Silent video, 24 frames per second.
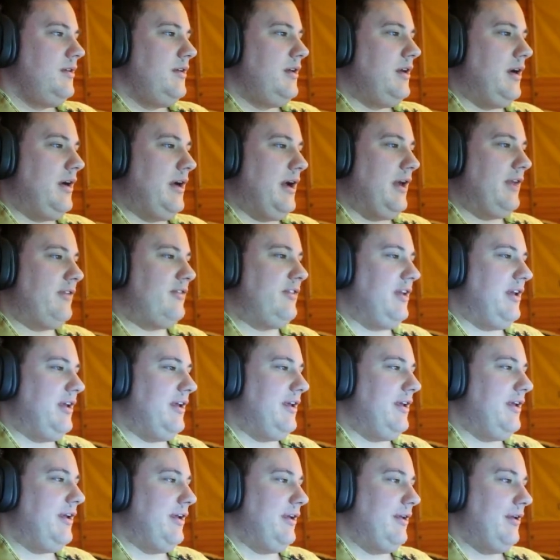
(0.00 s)
Oh, yeah, see,
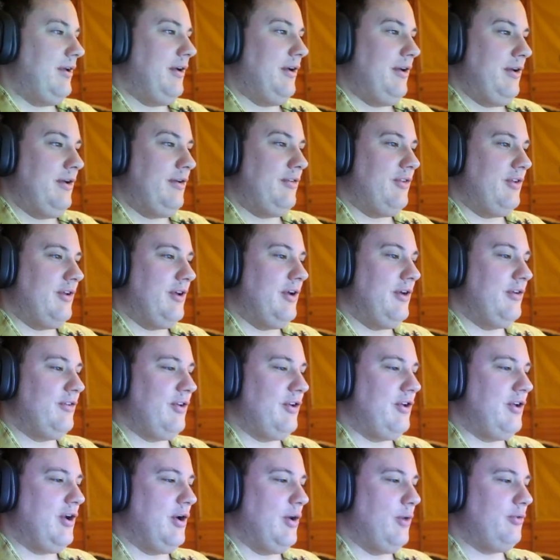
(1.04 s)
here's a
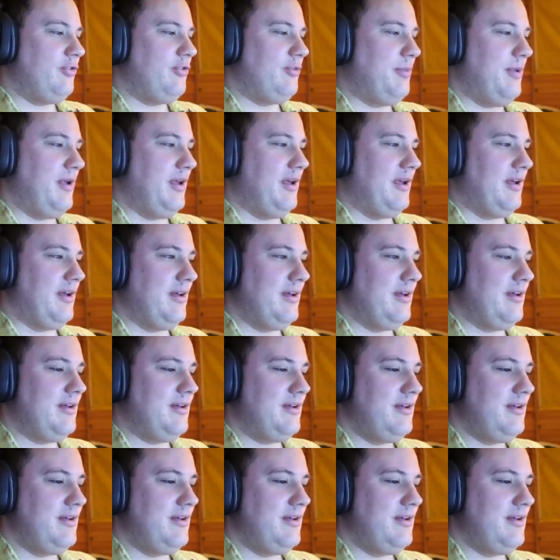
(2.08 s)
ghost being